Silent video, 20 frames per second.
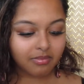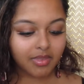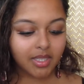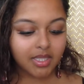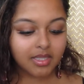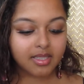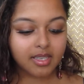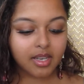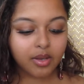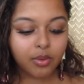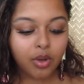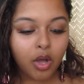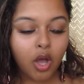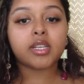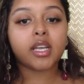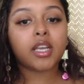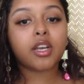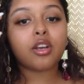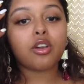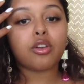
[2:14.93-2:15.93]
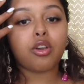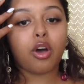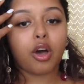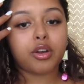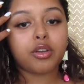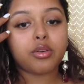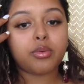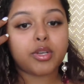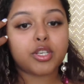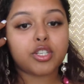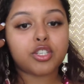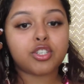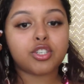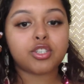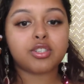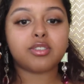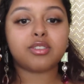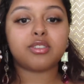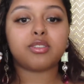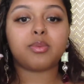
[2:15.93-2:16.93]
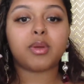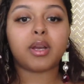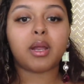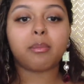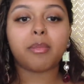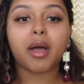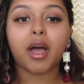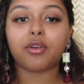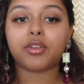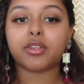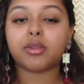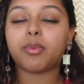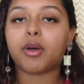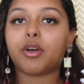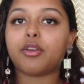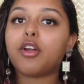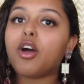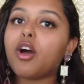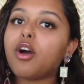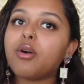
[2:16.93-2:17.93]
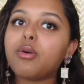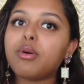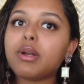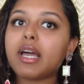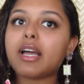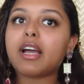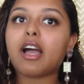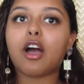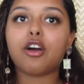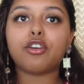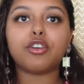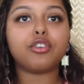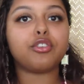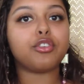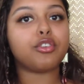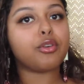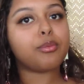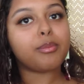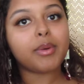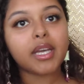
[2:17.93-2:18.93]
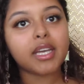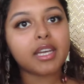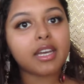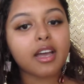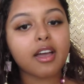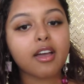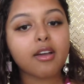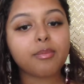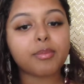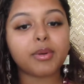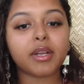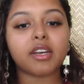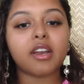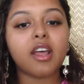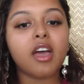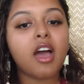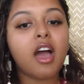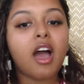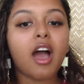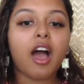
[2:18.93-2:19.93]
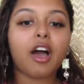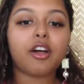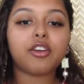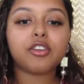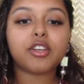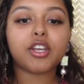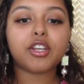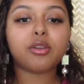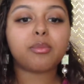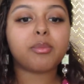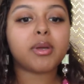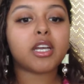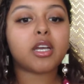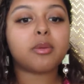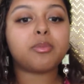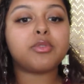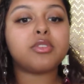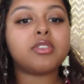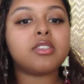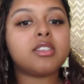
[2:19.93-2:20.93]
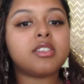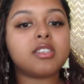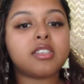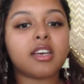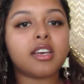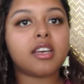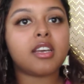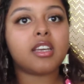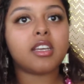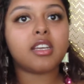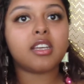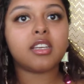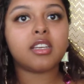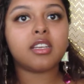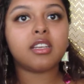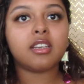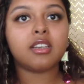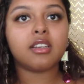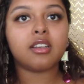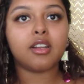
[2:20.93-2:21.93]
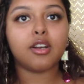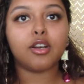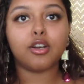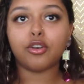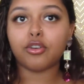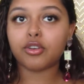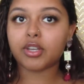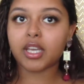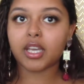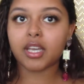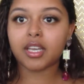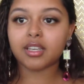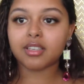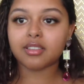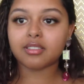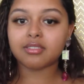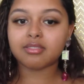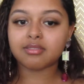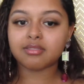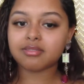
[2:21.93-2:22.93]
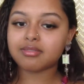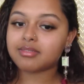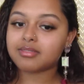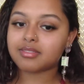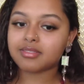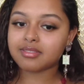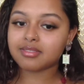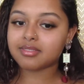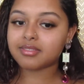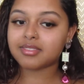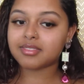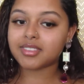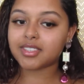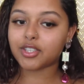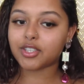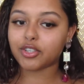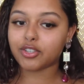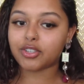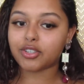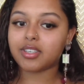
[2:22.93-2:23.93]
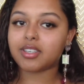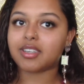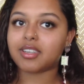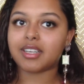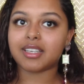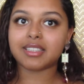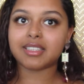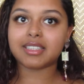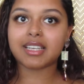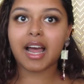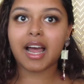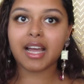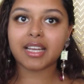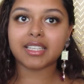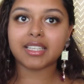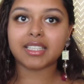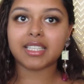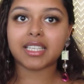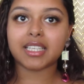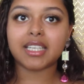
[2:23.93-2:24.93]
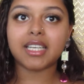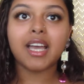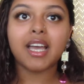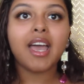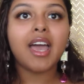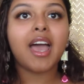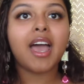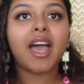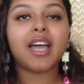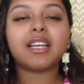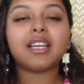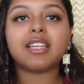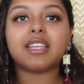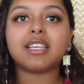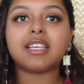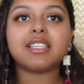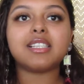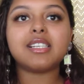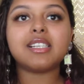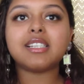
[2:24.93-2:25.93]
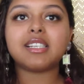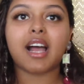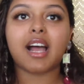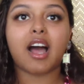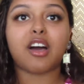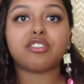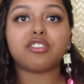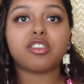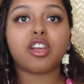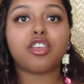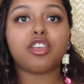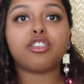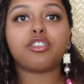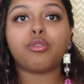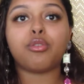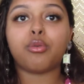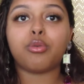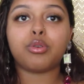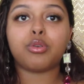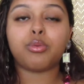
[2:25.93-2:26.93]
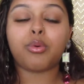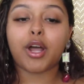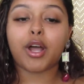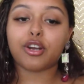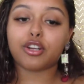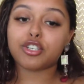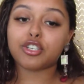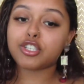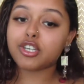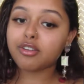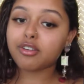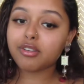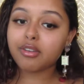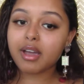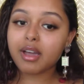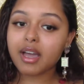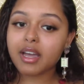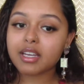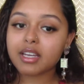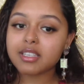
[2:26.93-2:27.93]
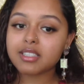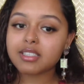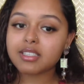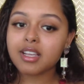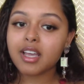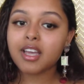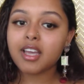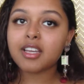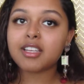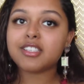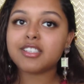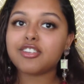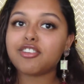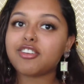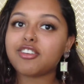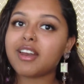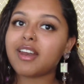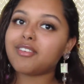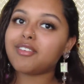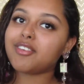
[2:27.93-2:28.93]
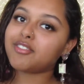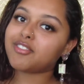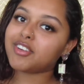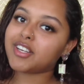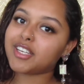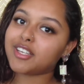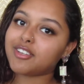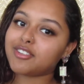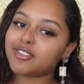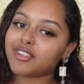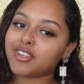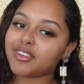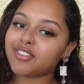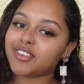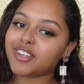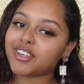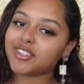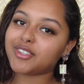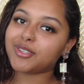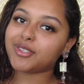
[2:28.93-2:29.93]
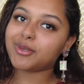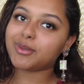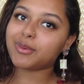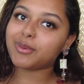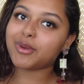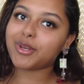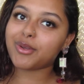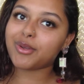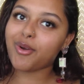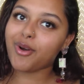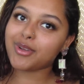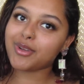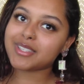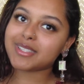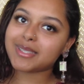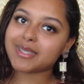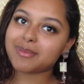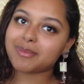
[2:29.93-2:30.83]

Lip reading: So I get a lot of questions when I'm out about, oh, like how do you do your makeup and how do you get your makeup to stay looking good the entire day, and this is how. So I thought, why not show you guys so you can have a video to refer to when you ask